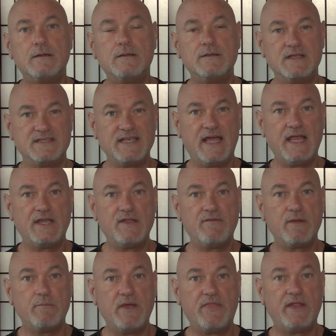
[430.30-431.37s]
The
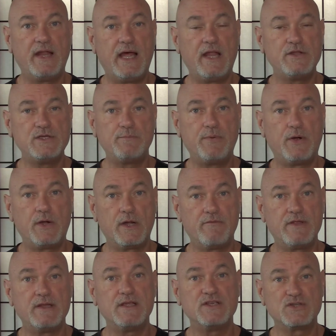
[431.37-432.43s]
scientific methodology part of
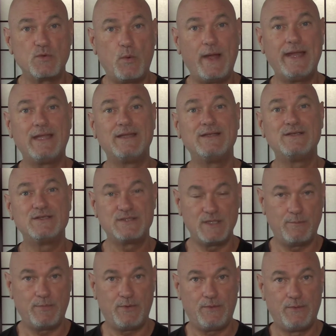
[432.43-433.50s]
it is quite
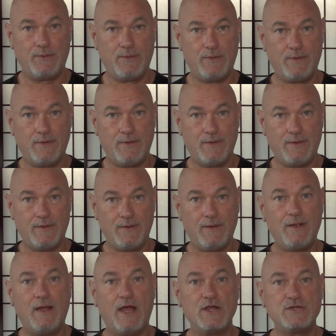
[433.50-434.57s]
simple.
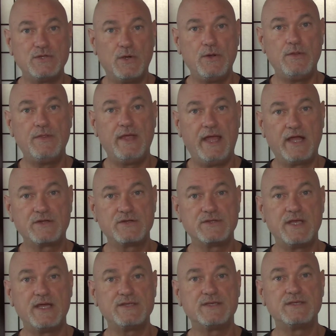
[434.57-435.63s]
I show you the
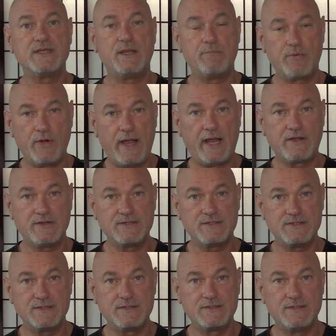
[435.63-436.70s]
exercises and
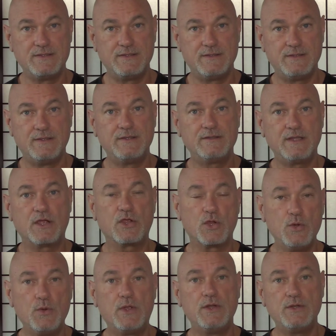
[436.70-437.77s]
practices that
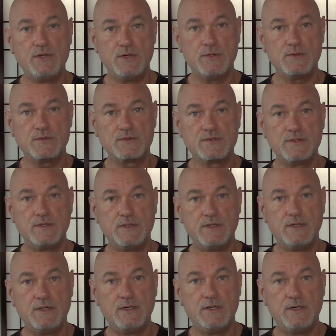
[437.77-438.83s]
you can use
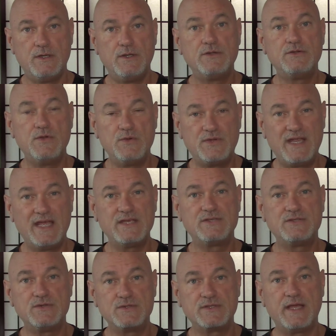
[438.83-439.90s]
to
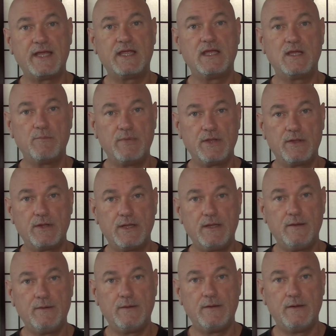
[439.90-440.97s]
test your psychic ability.
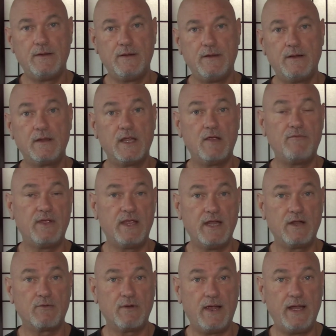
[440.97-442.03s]
If you get
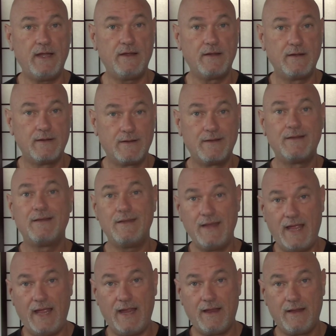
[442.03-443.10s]
it right,
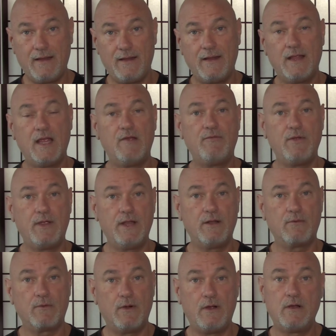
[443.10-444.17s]
yay. If you get it
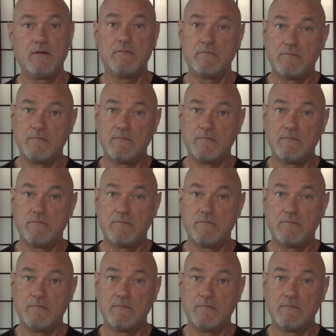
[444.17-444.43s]
wrong,